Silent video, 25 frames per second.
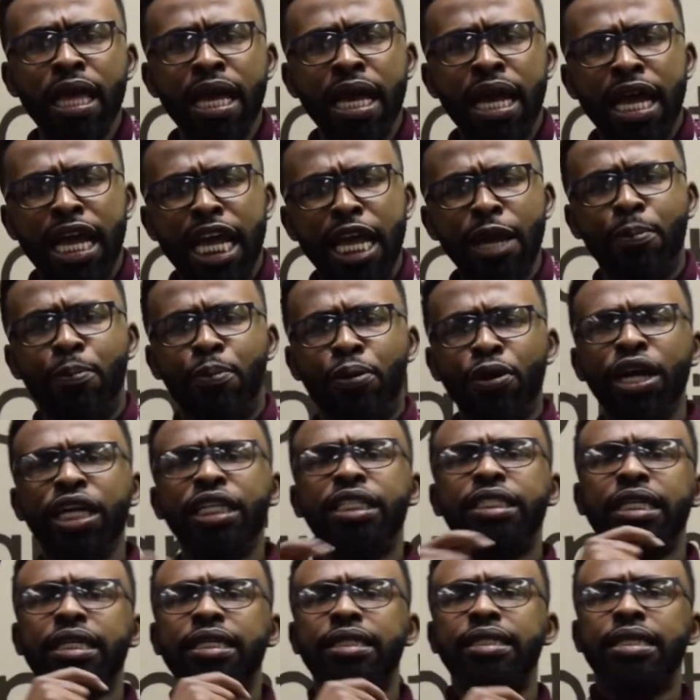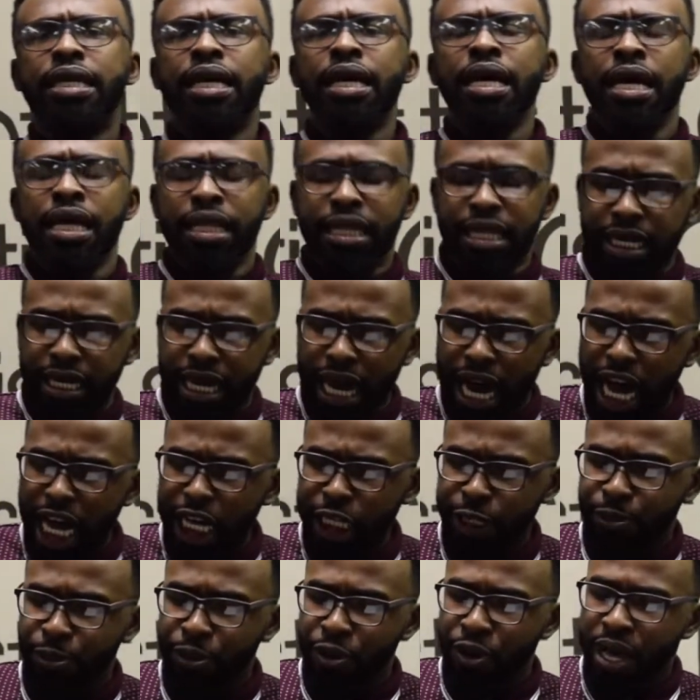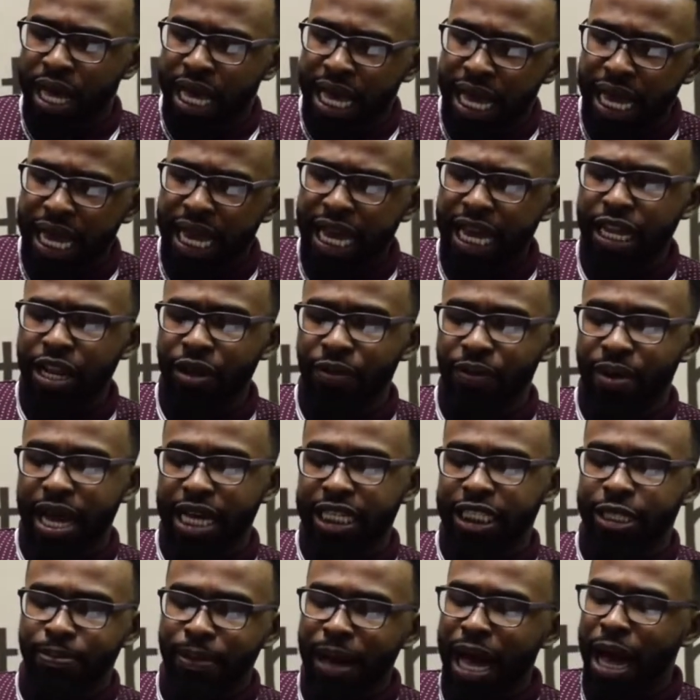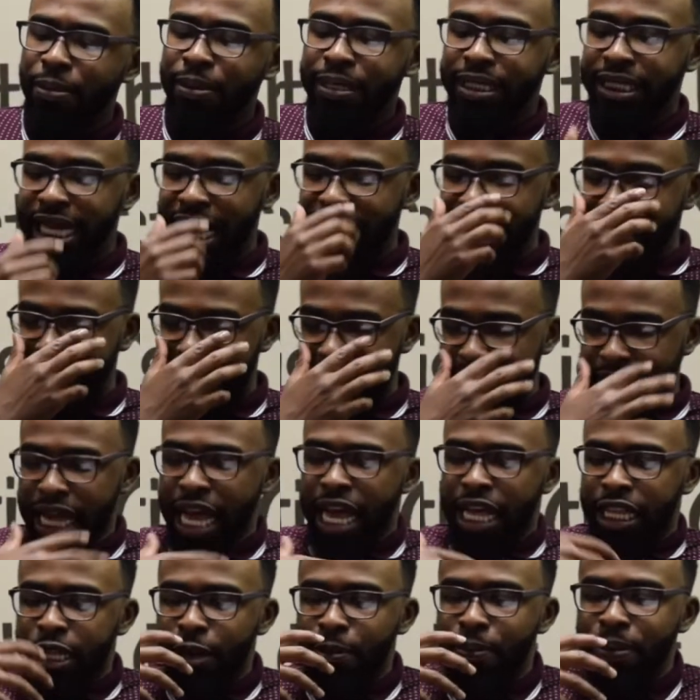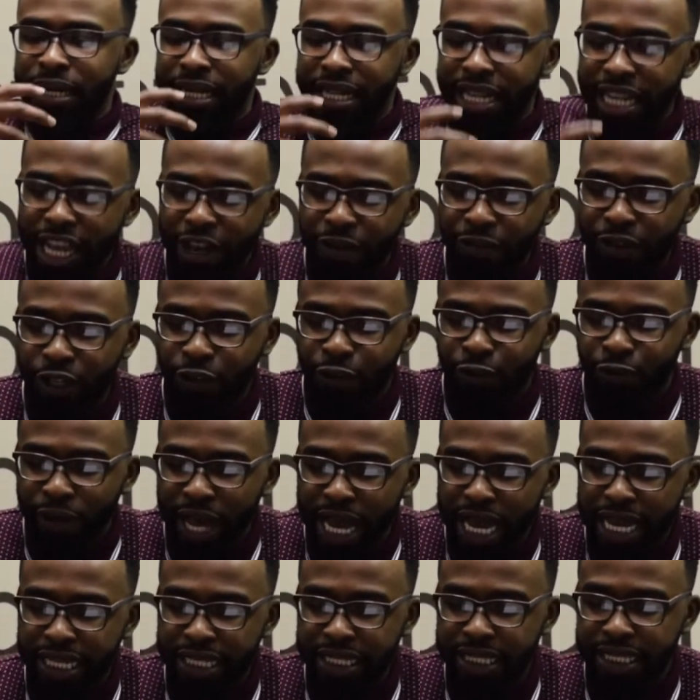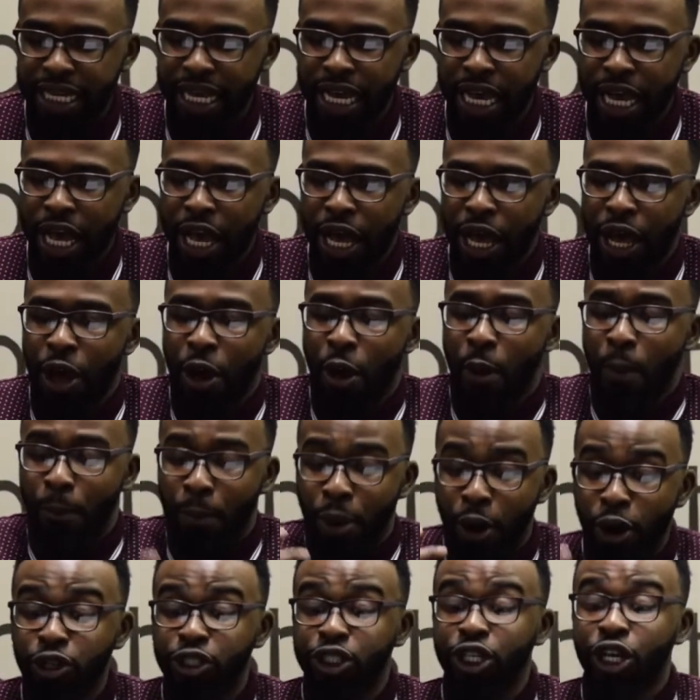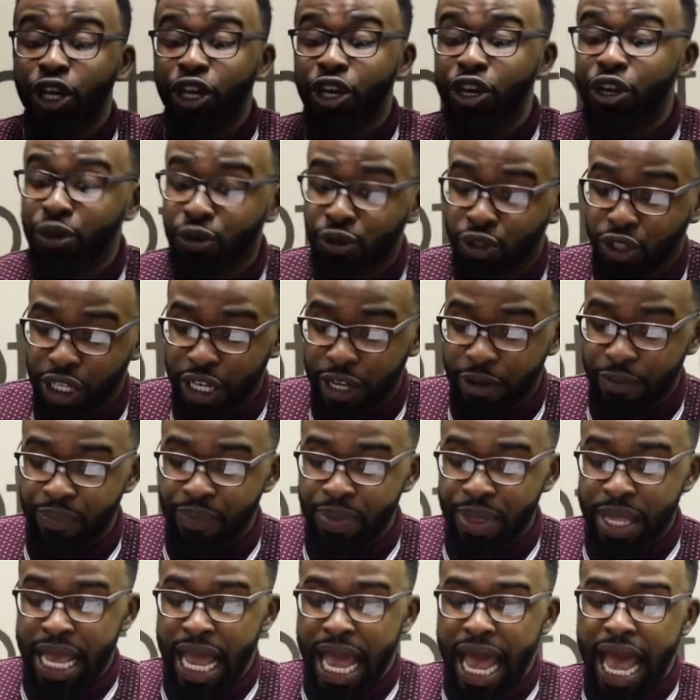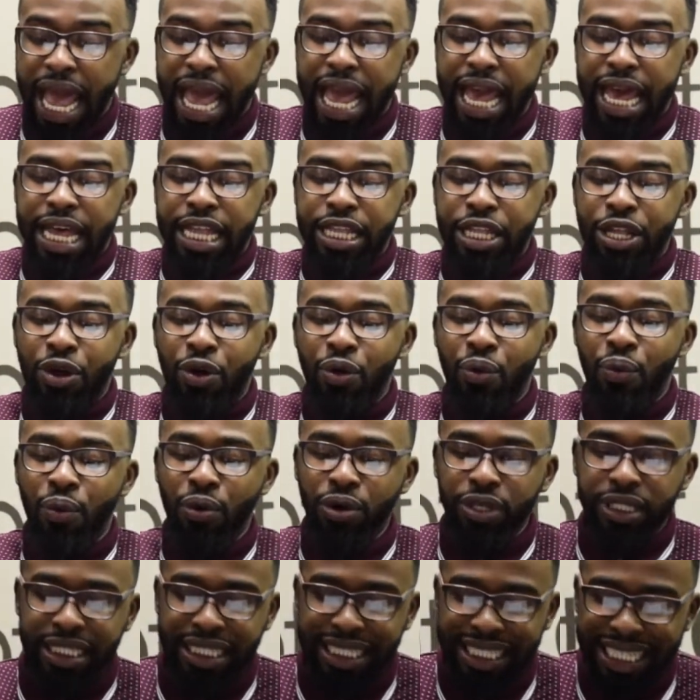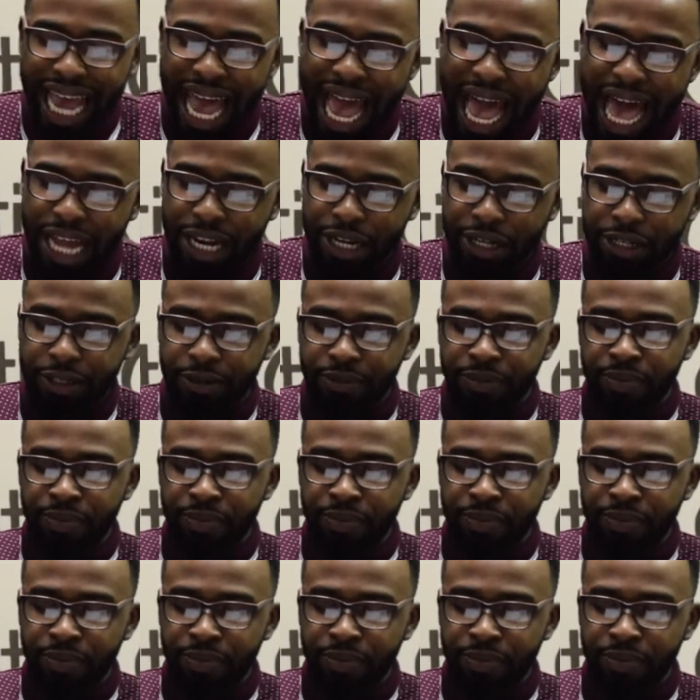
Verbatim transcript: He preaches the gospel anyways. The Bible says that the believers face persecution and were scattered.